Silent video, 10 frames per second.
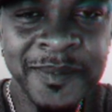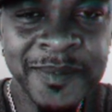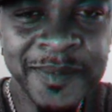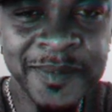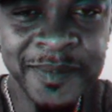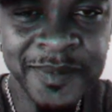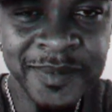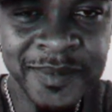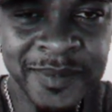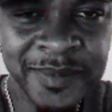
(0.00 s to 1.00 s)

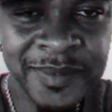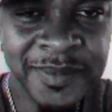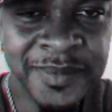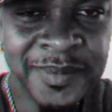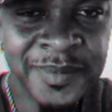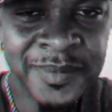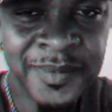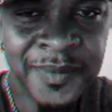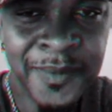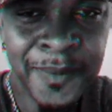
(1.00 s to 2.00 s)

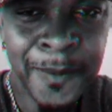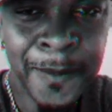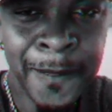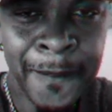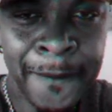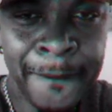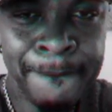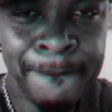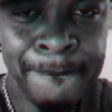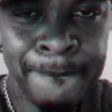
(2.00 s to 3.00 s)

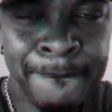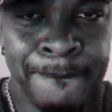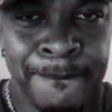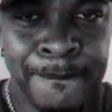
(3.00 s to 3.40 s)
(silence)